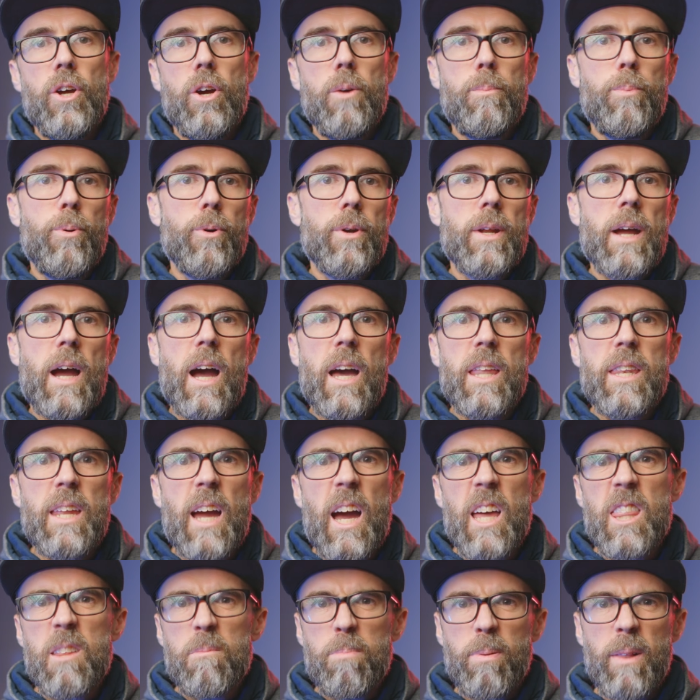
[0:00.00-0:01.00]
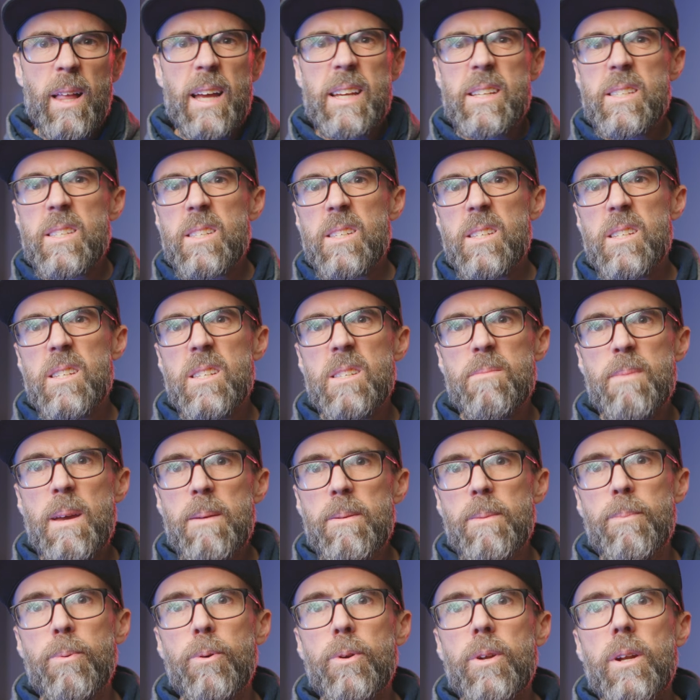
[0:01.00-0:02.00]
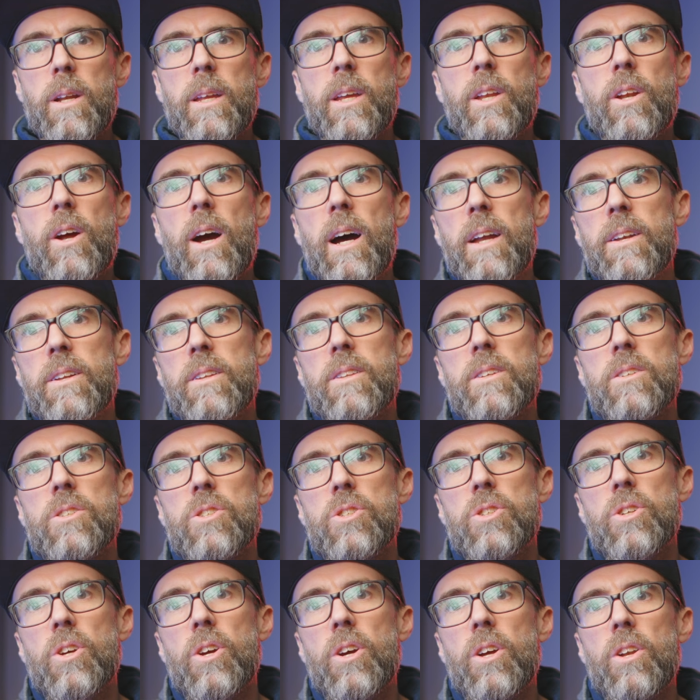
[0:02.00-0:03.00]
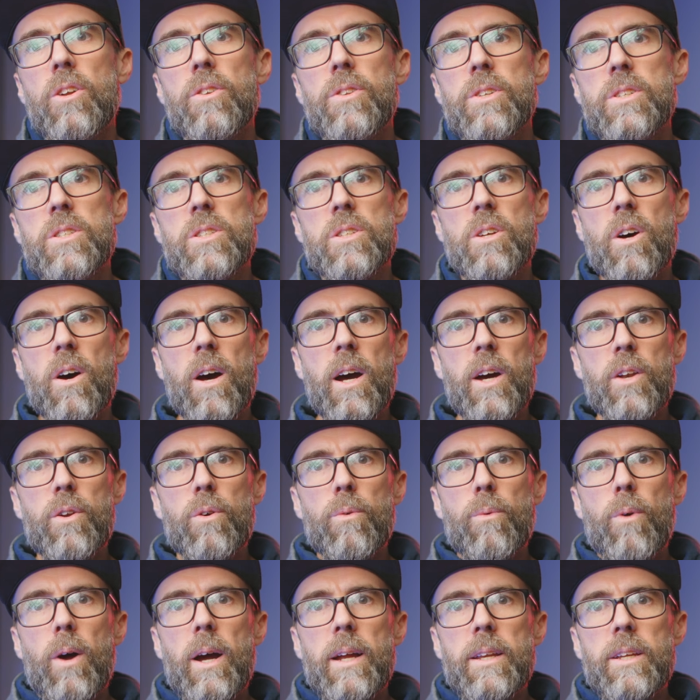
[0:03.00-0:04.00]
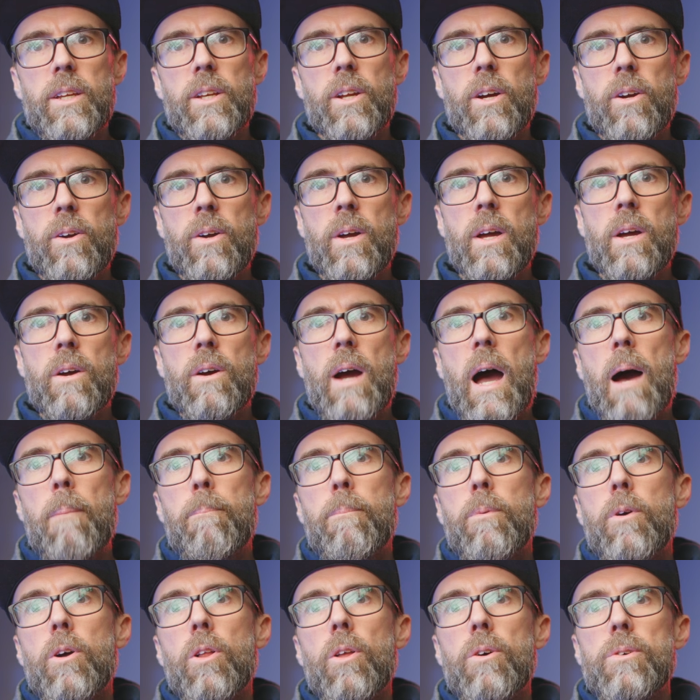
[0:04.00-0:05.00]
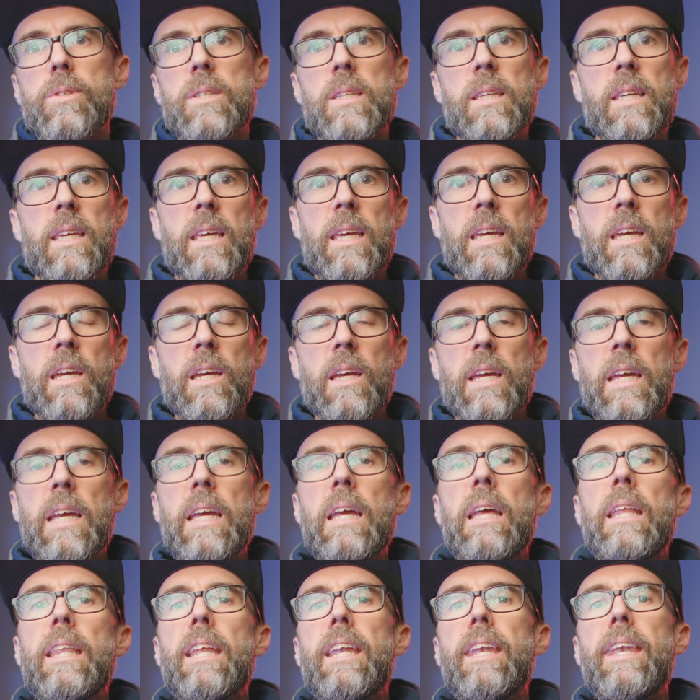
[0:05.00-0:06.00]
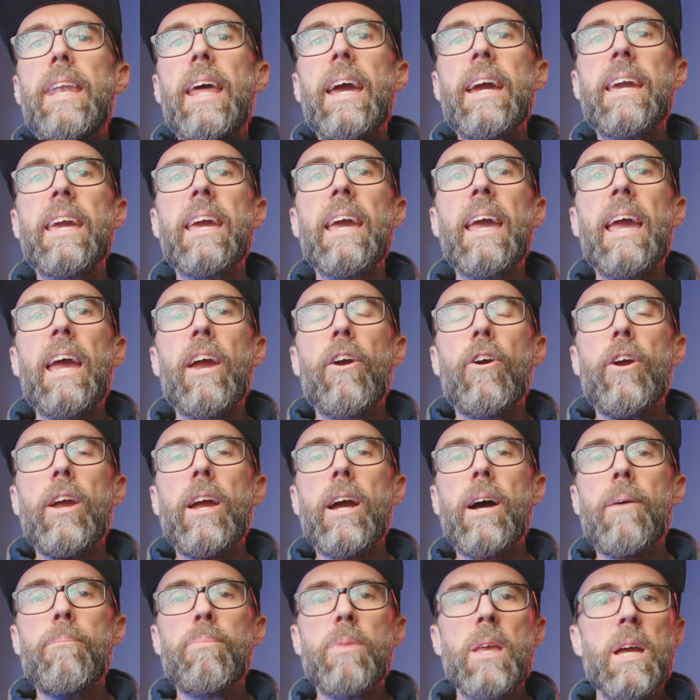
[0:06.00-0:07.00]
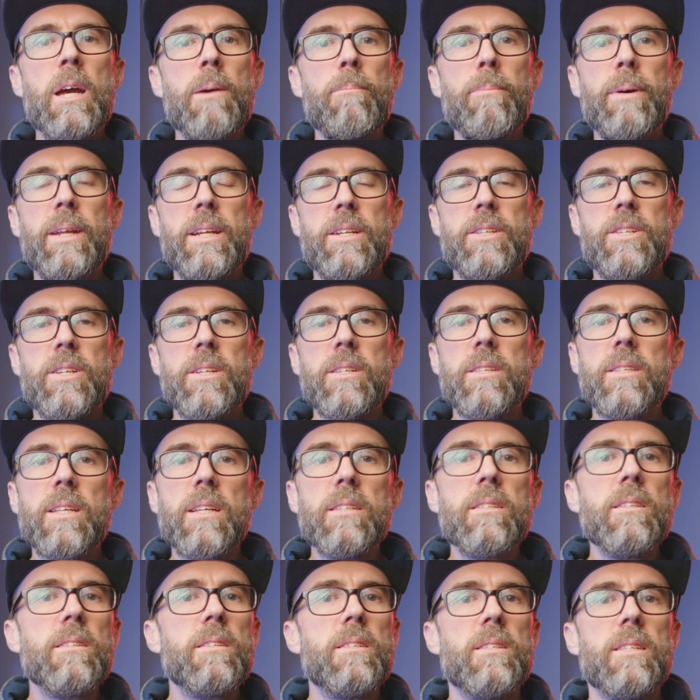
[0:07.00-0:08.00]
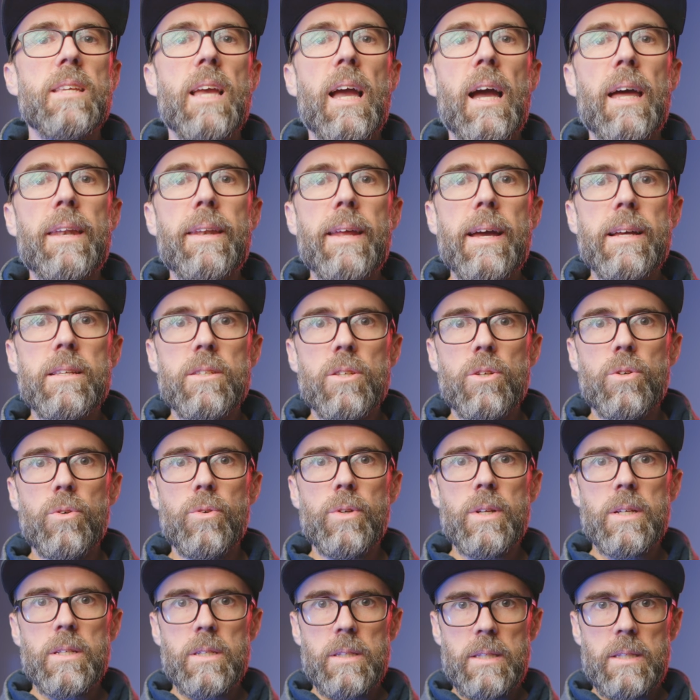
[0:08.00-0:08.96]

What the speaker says: put it in other places, maybe put it, under the shirt on the side or right, up close here in the neck area. But it just doesn't sound as good as